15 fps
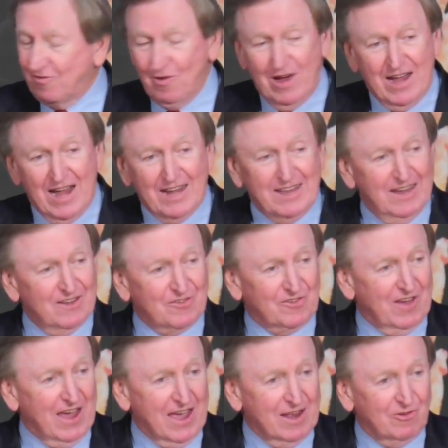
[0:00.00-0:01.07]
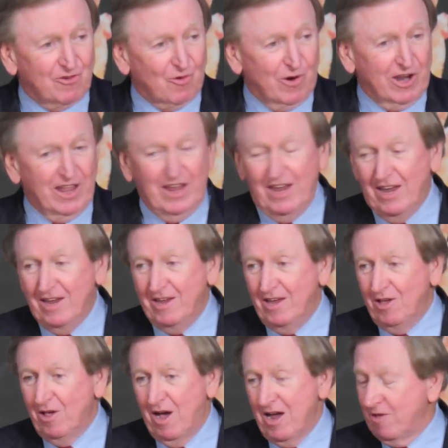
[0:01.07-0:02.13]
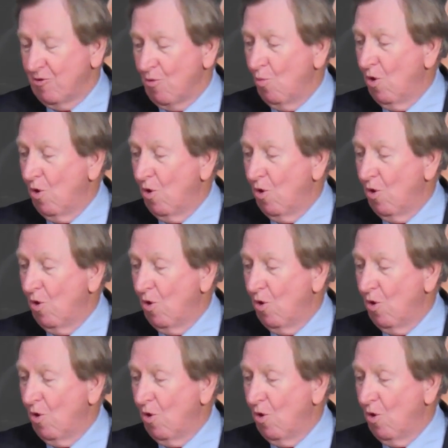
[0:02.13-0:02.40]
So I can't say I enjoyed either